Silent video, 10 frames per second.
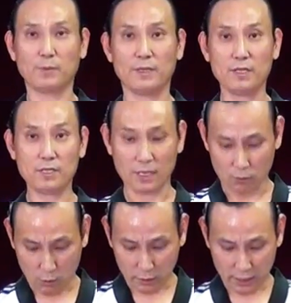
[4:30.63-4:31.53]

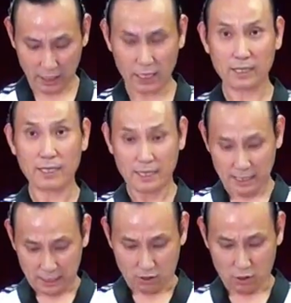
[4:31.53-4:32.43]
movements, what we did it
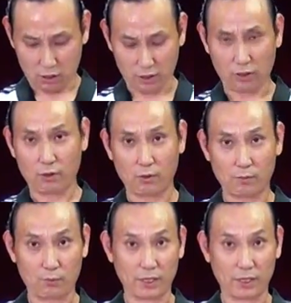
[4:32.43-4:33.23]
earlier.